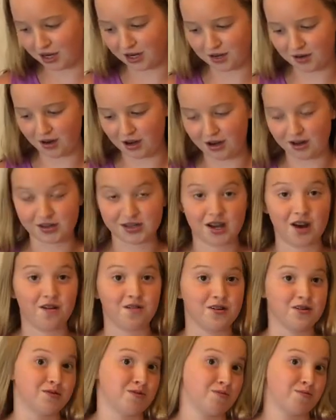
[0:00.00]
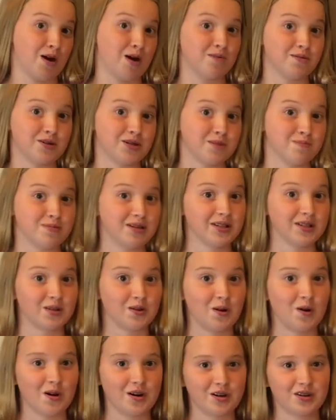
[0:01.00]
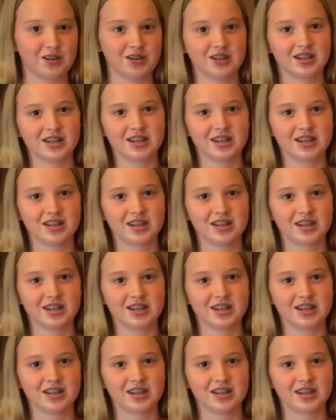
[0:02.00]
it yourself. It'd probably just be a little harder.